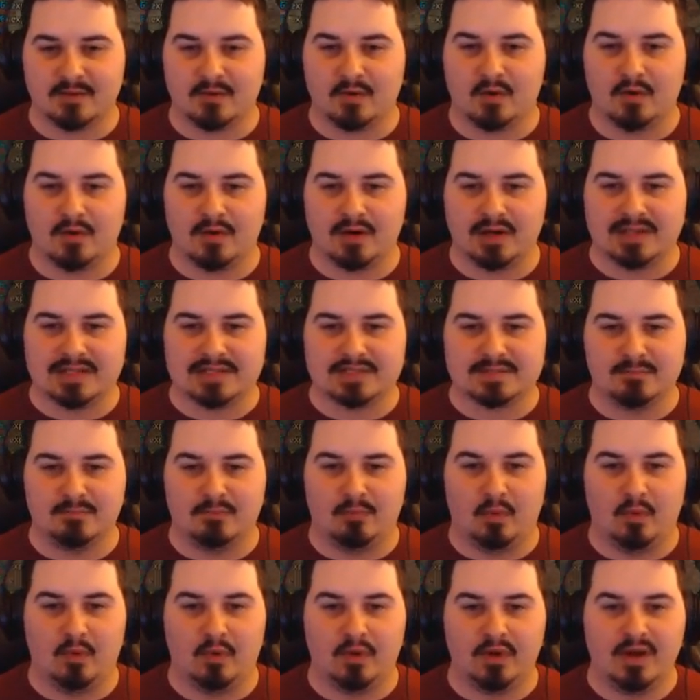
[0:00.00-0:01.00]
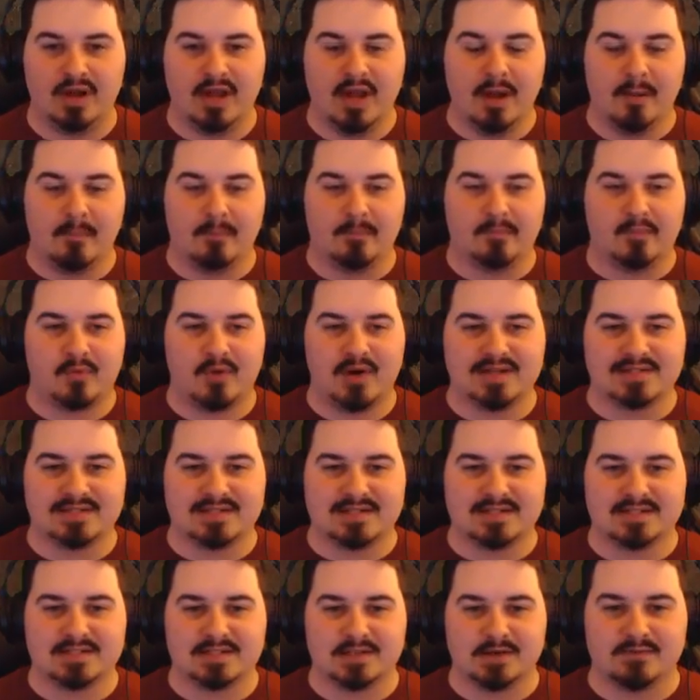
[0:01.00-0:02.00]
Or, I guess, more
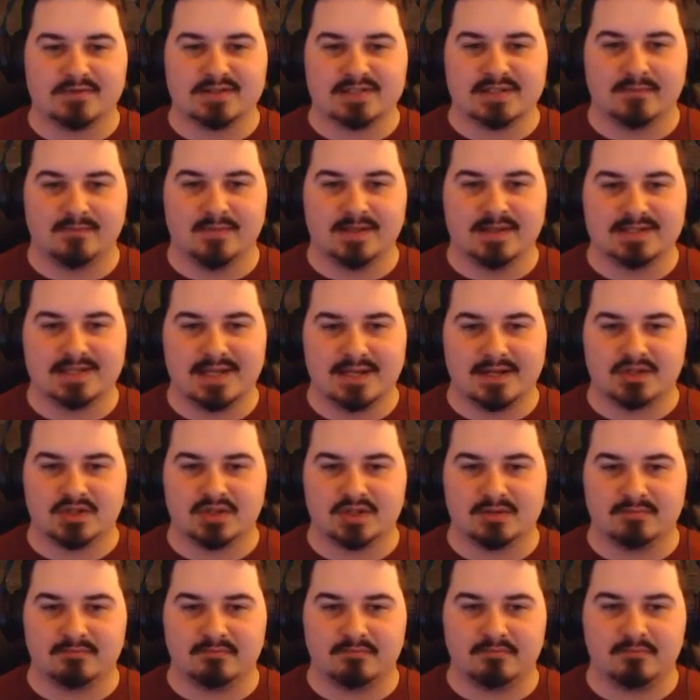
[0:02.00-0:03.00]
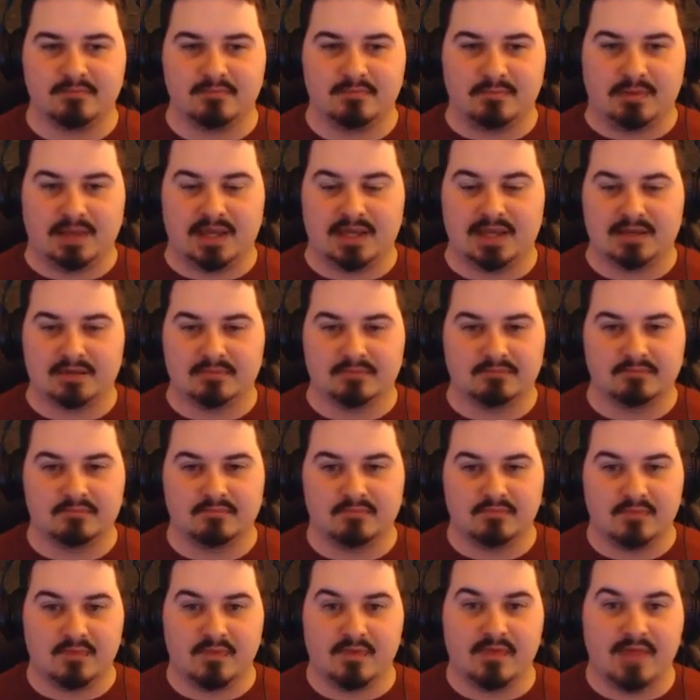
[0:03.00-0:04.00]
presence of a civilization being
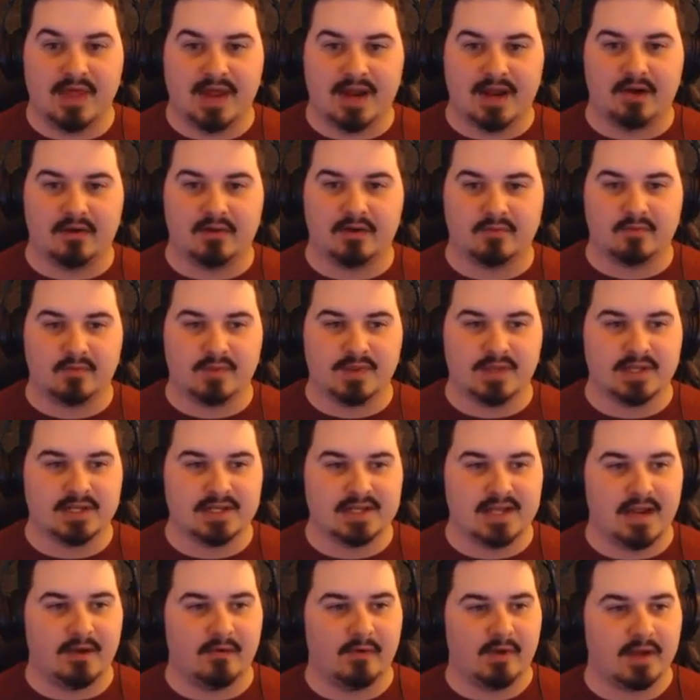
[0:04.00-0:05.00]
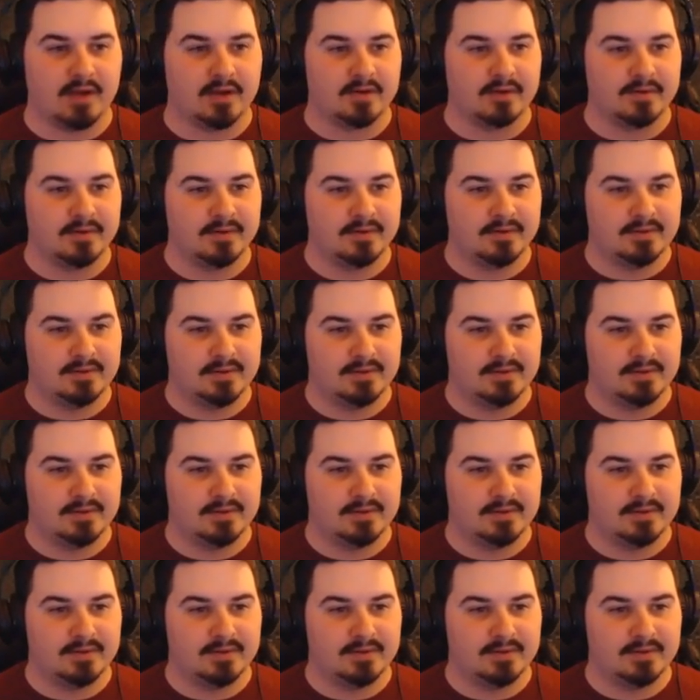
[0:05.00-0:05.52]
there within the area.